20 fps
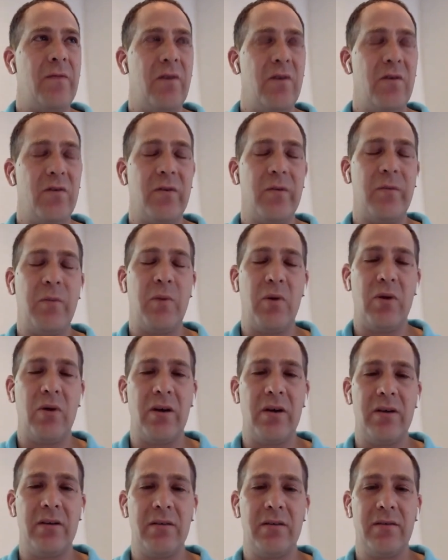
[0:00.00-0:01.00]
full
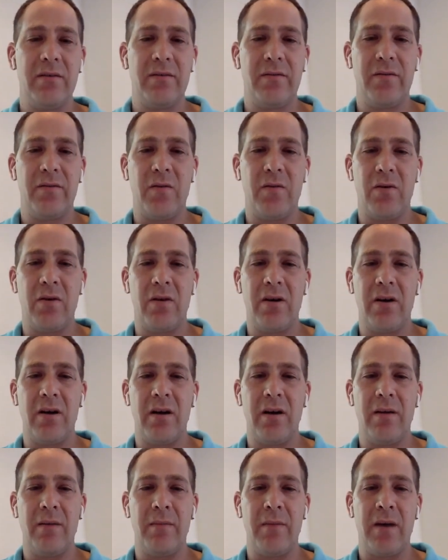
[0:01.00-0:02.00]
report for
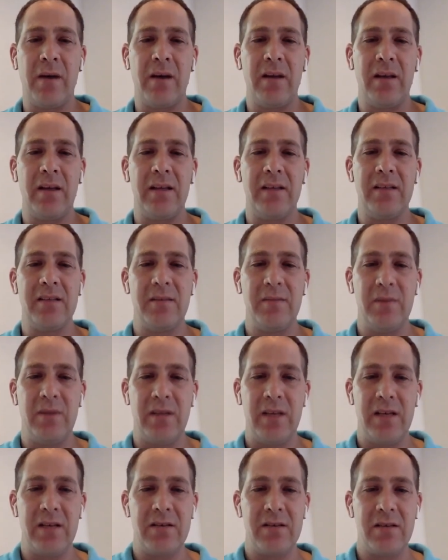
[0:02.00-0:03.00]
modeling and
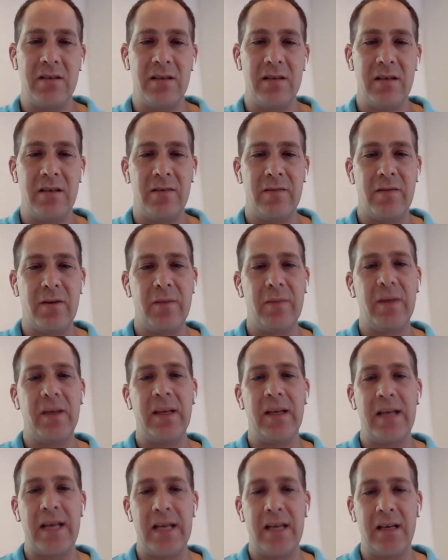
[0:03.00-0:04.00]
simulation and
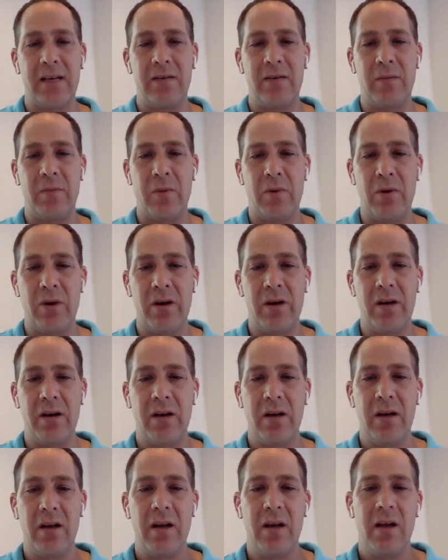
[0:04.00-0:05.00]
pharmacokinetic report